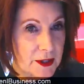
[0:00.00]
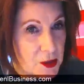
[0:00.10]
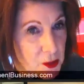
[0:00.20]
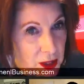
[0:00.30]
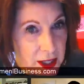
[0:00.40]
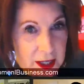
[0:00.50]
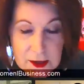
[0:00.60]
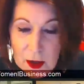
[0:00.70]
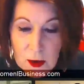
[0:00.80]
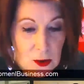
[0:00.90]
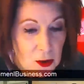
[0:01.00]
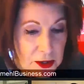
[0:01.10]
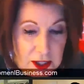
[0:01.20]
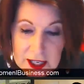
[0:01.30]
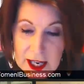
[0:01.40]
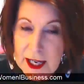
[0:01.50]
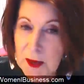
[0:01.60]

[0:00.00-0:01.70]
this week, or today.